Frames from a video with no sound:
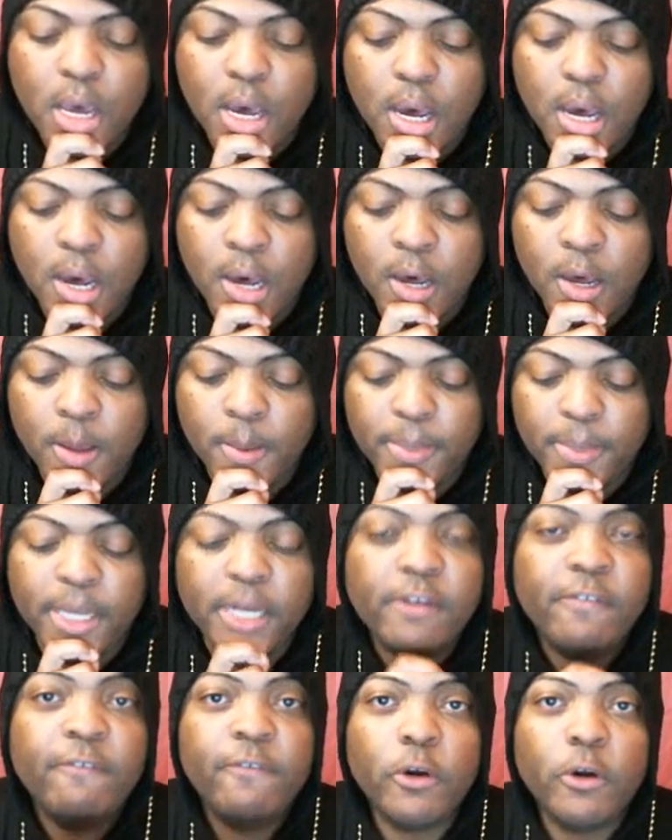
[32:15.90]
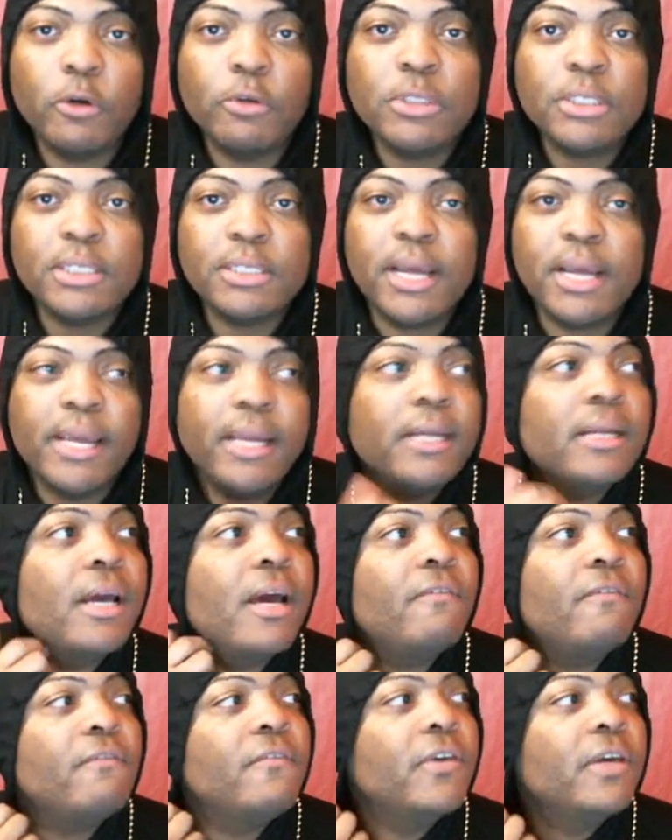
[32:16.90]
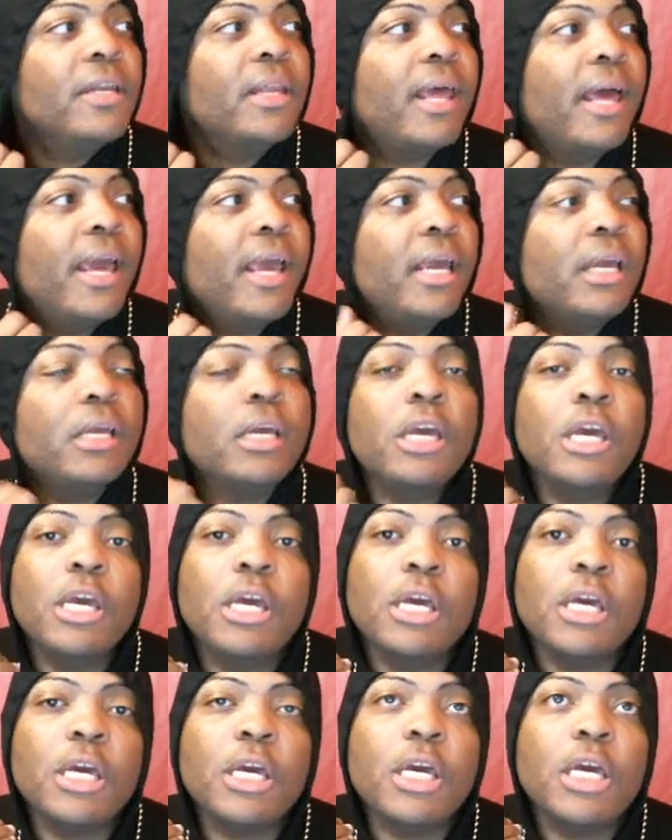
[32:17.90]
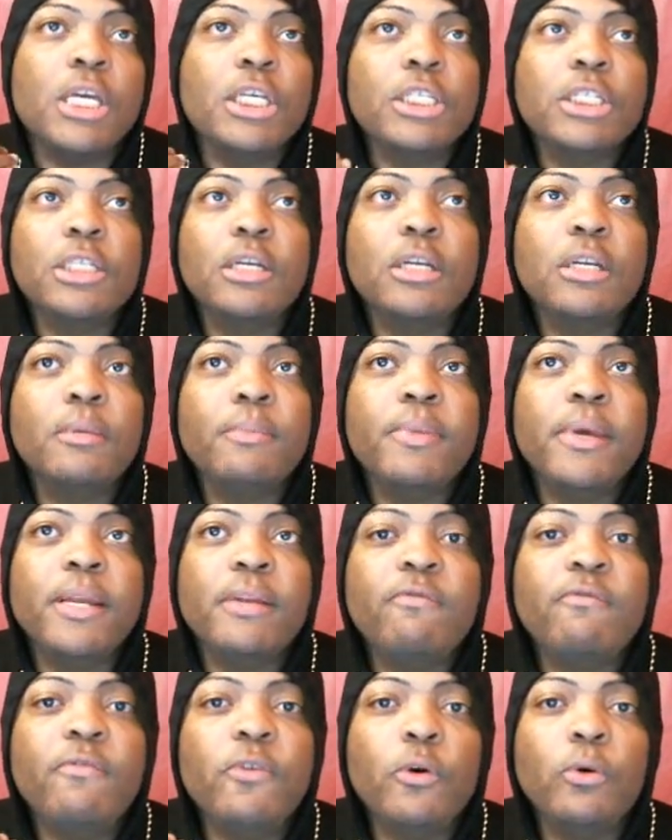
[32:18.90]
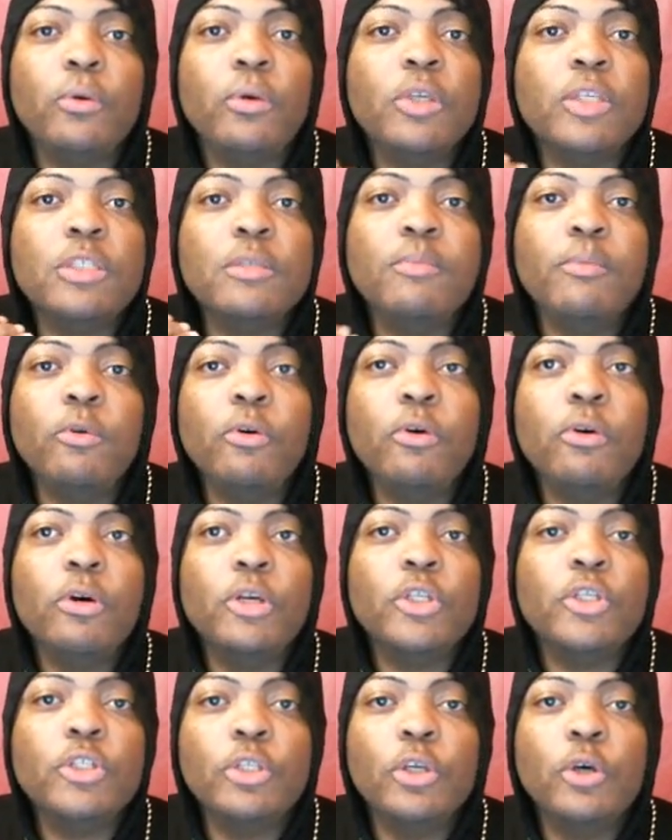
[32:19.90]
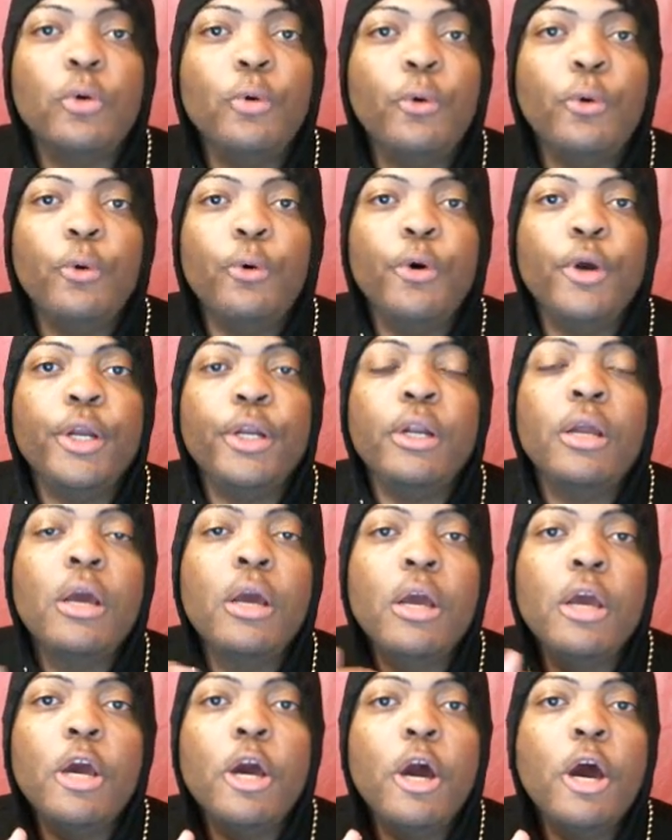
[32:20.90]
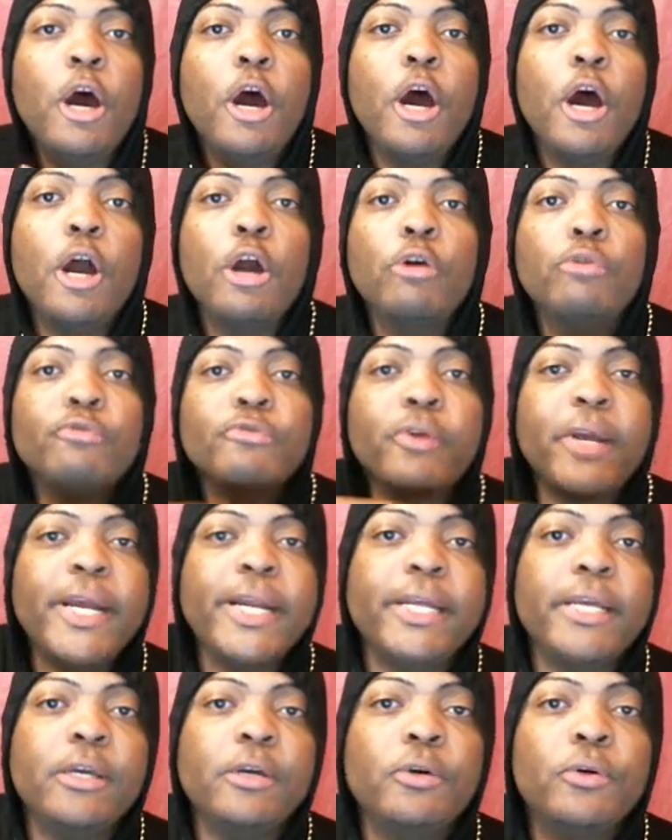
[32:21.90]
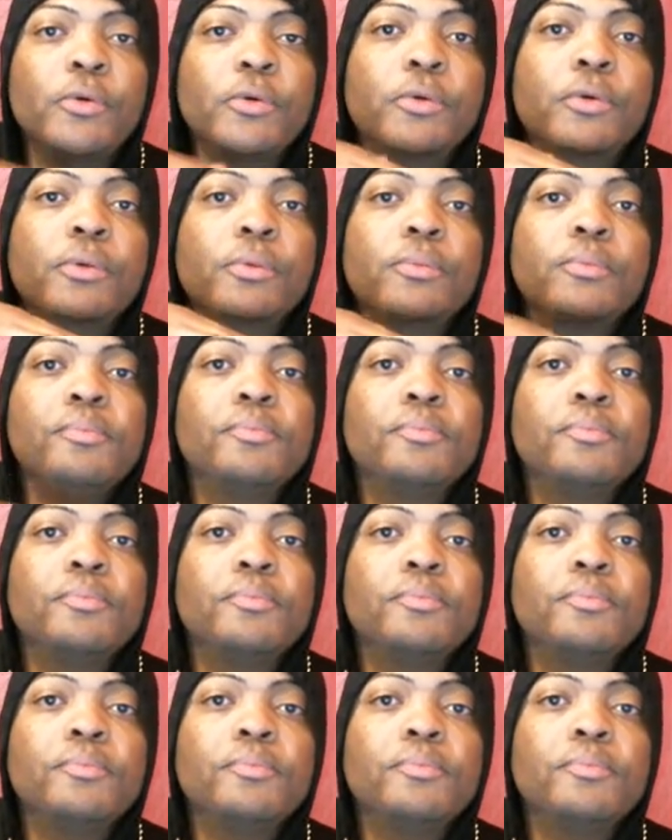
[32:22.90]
And the first night, I feel like it should have been focused more so on her radio